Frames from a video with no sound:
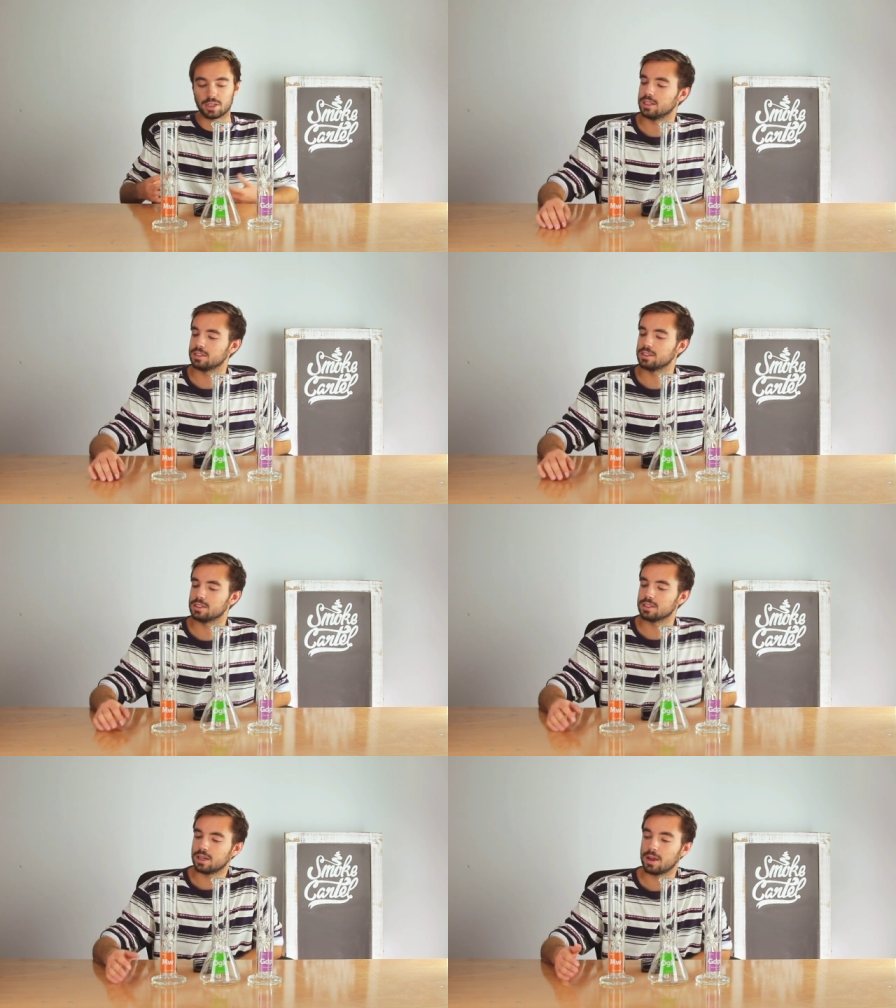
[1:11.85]
This is
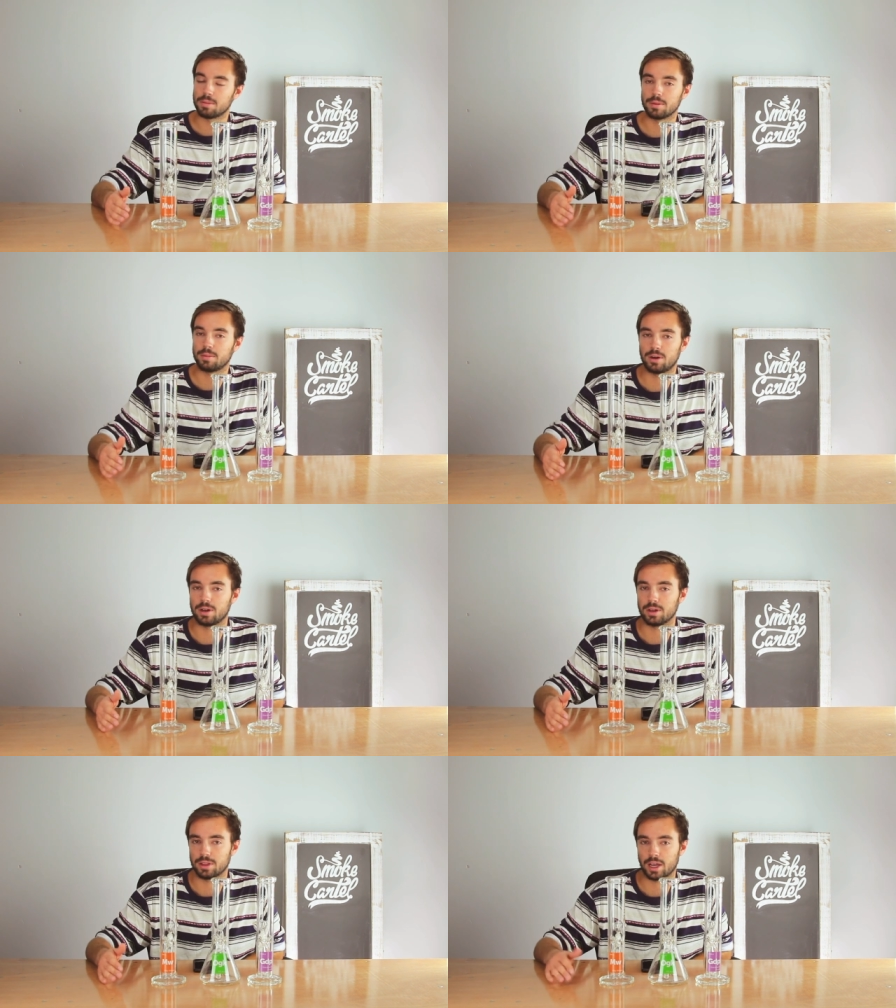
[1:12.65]
the type of
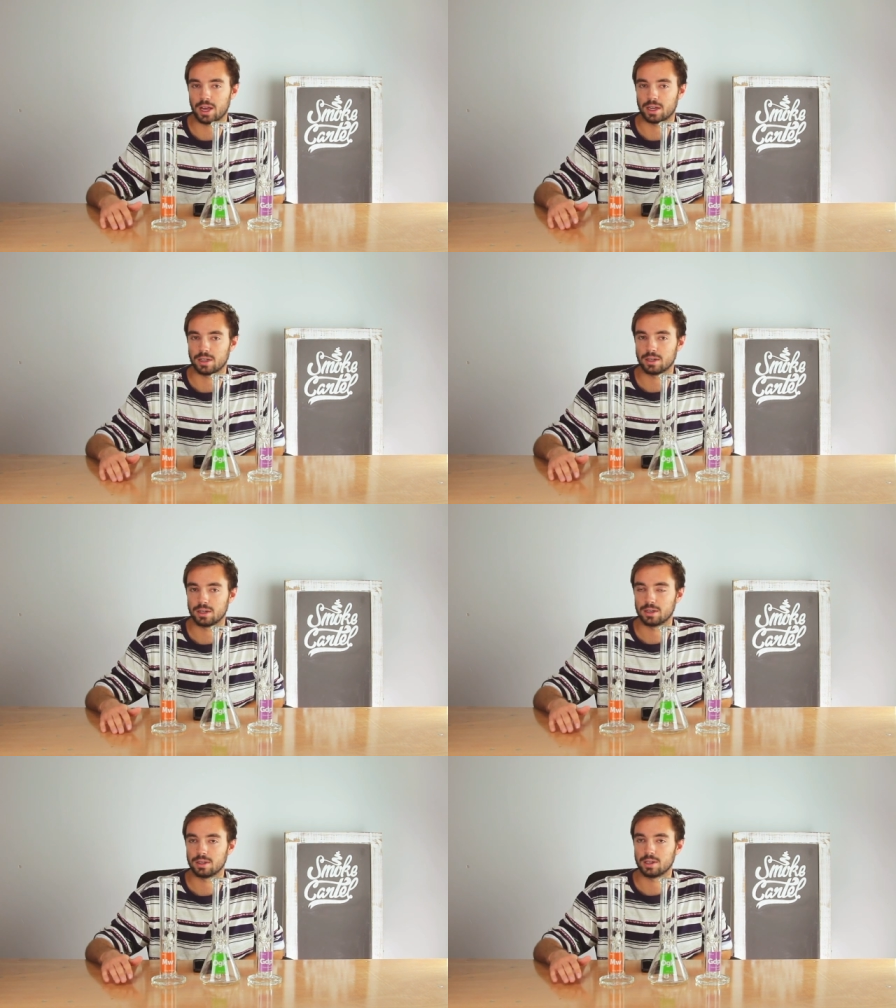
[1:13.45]
bong that
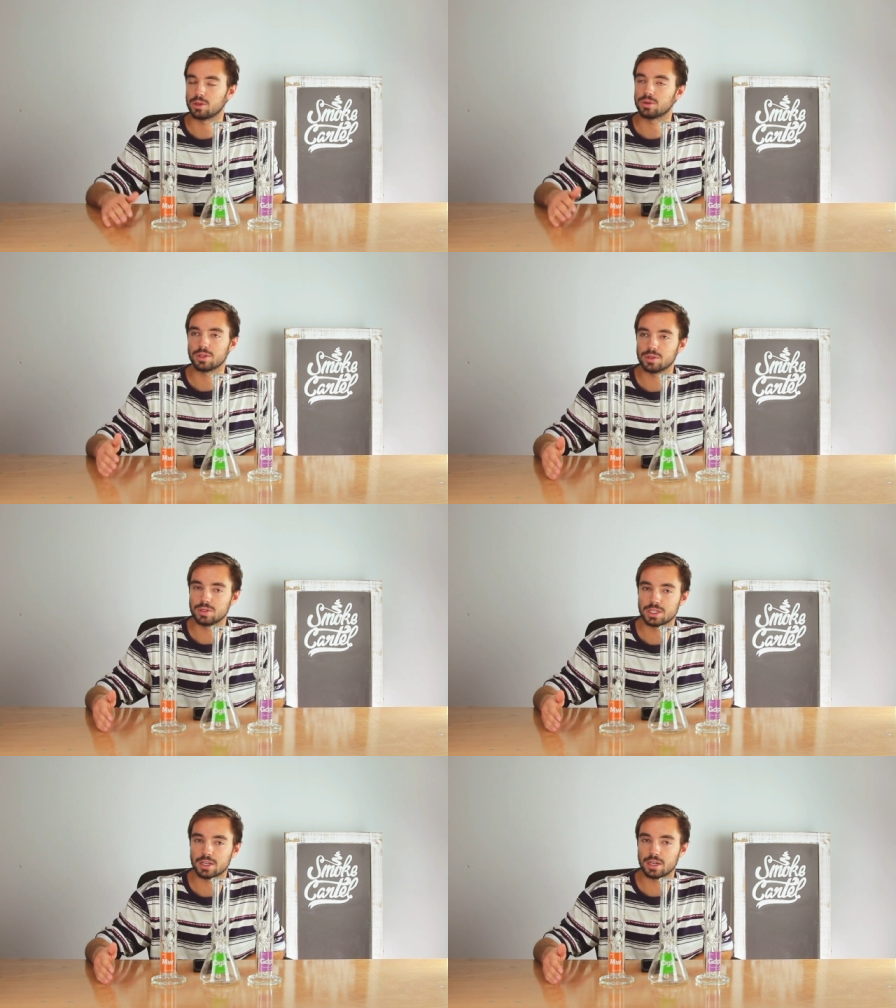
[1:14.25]
you
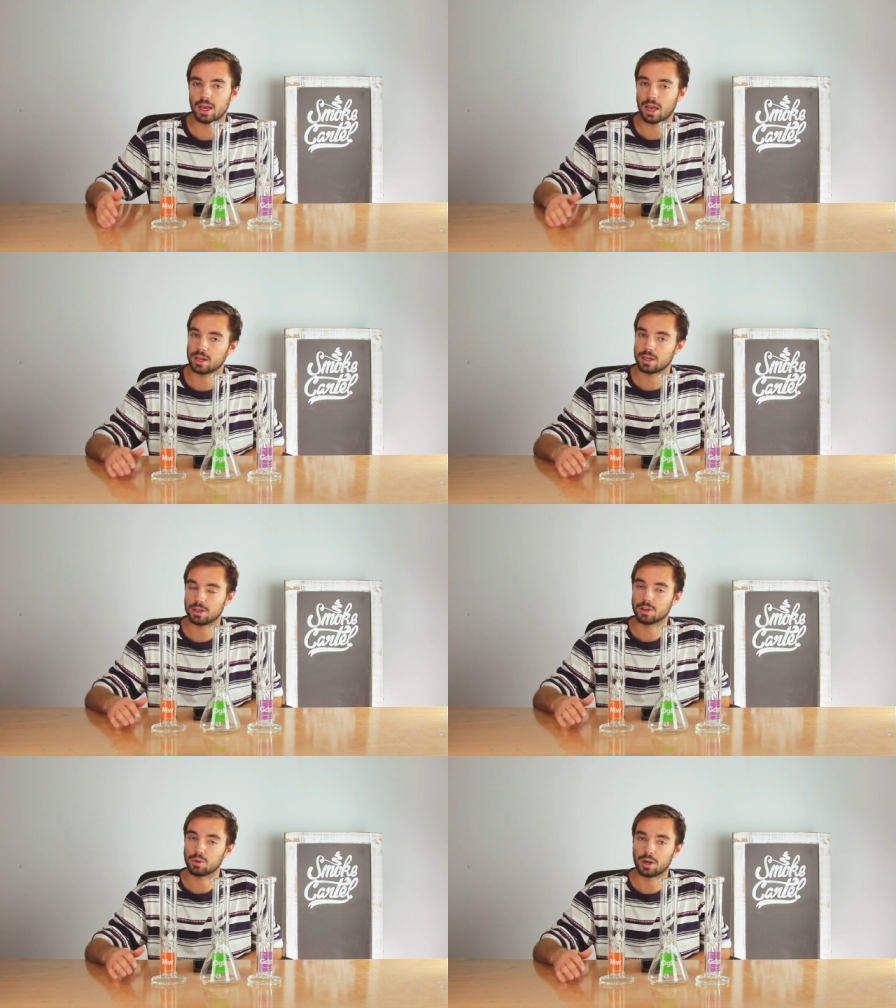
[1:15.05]
use it
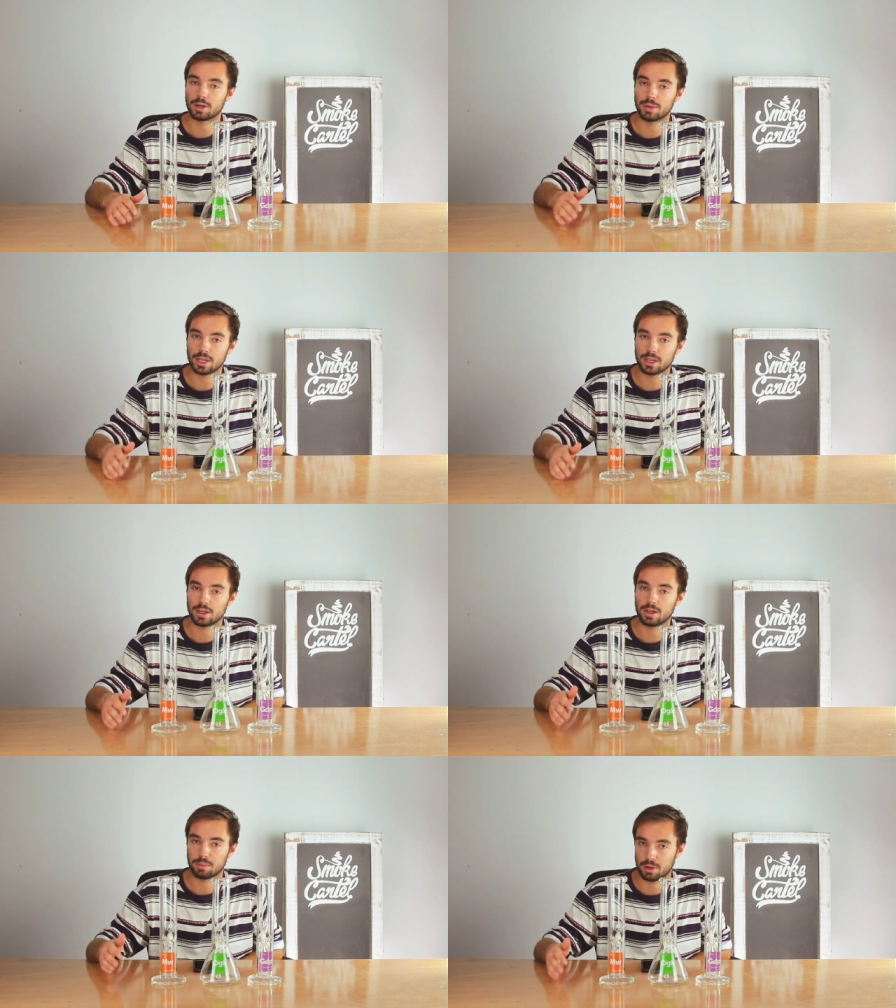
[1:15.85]
and you want to make
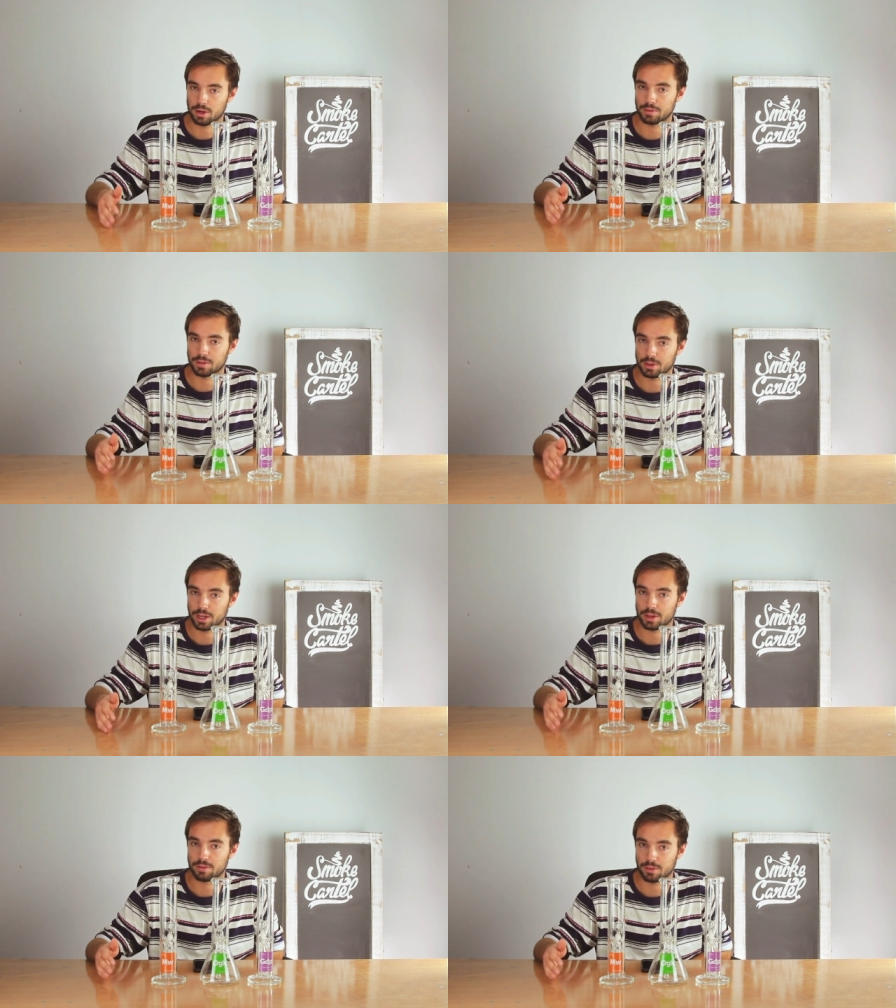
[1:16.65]
it a part of your
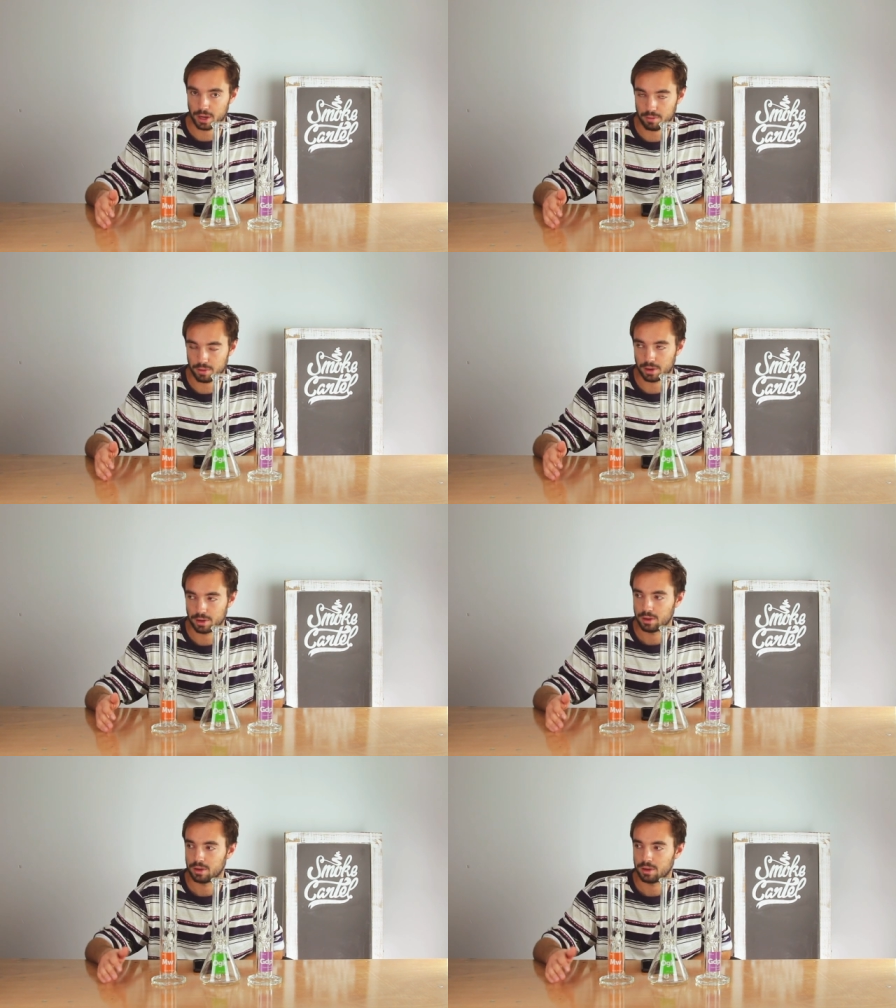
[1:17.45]
life forever.